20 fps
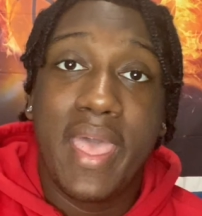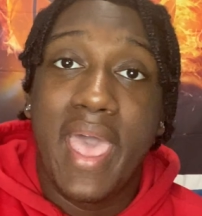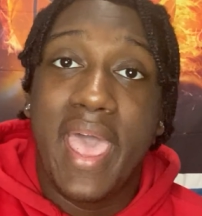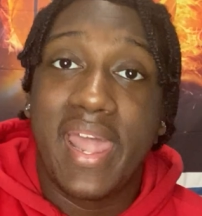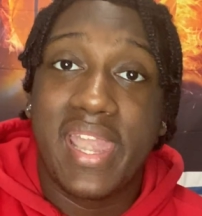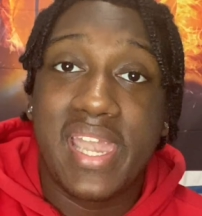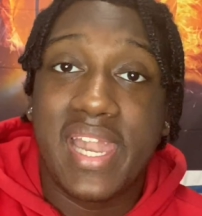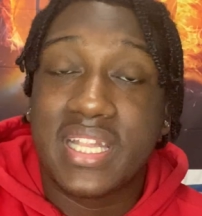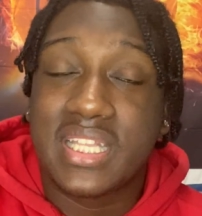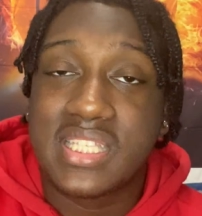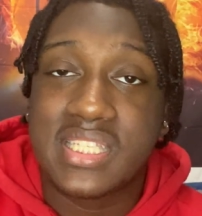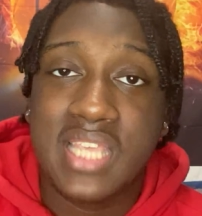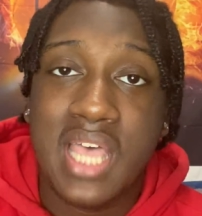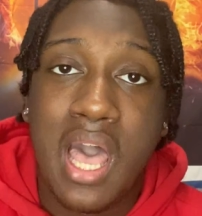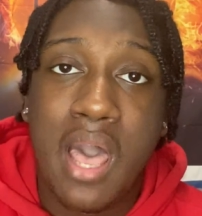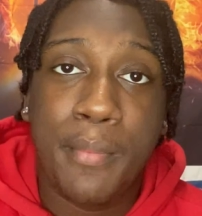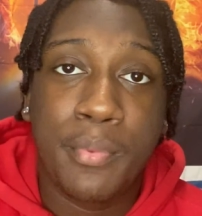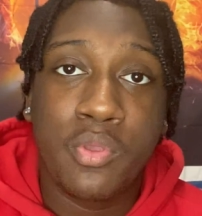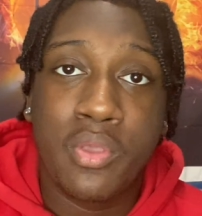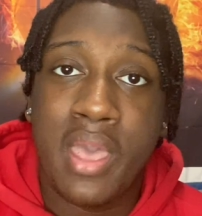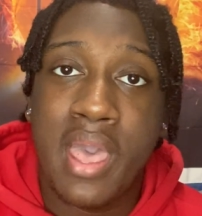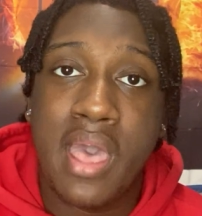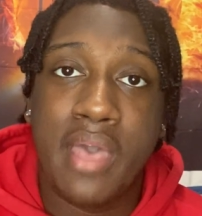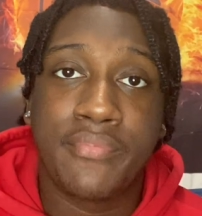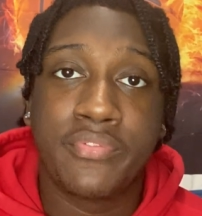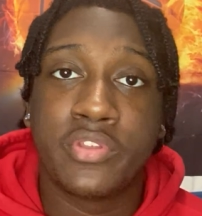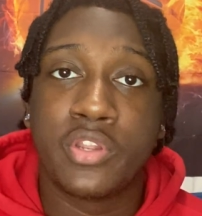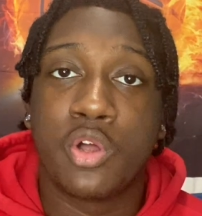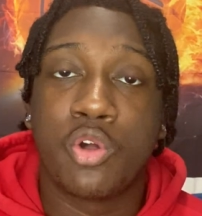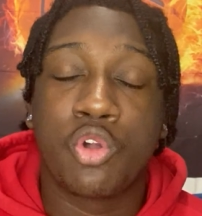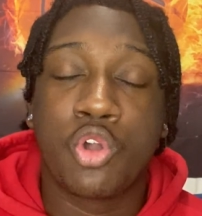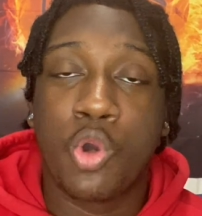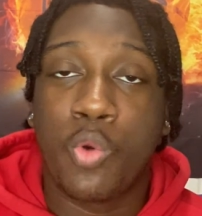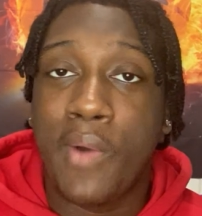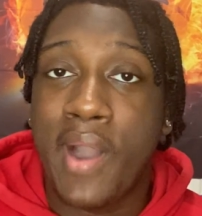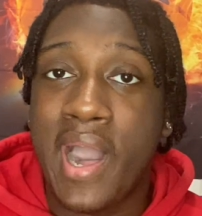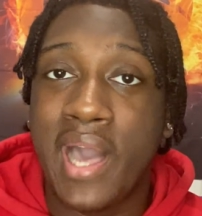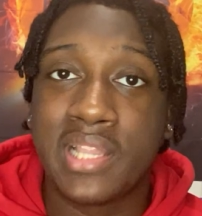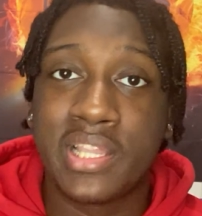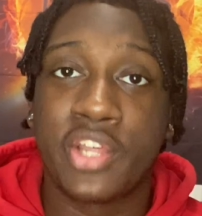And then at the top, you have, you know,
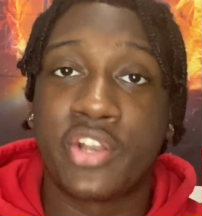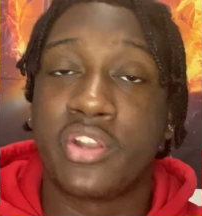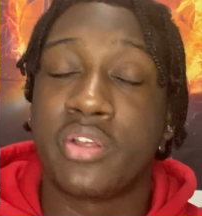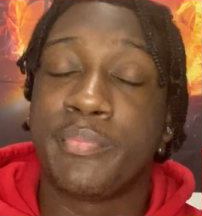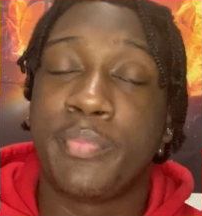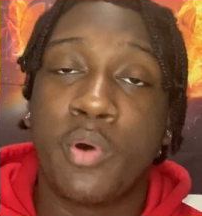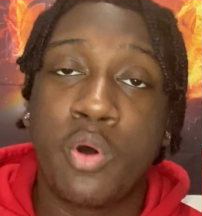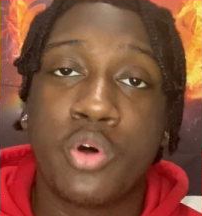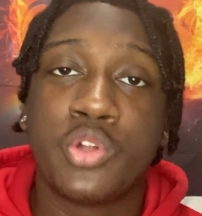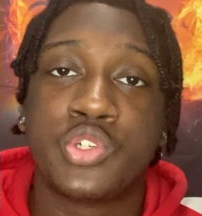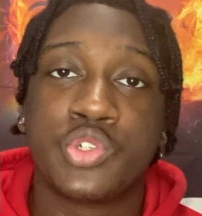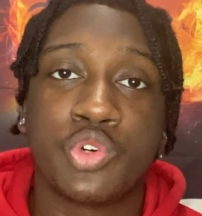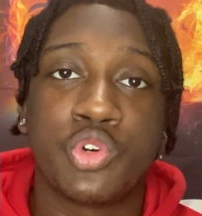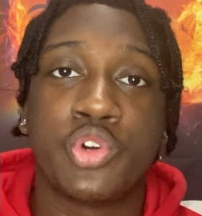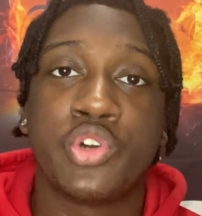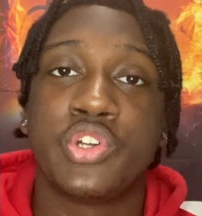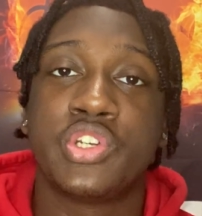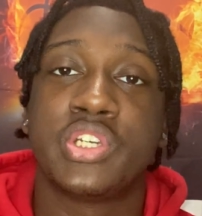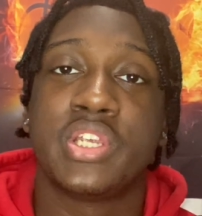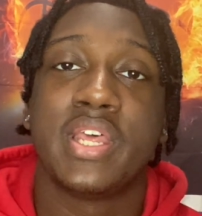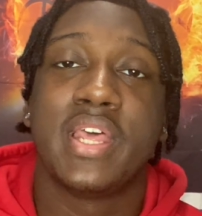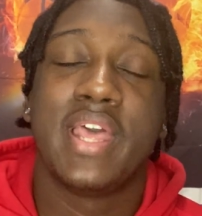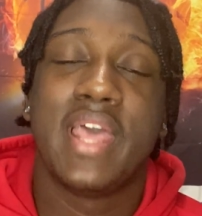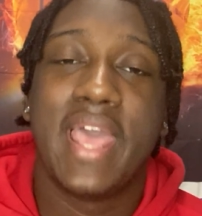Kawhi Leonard and Paul George.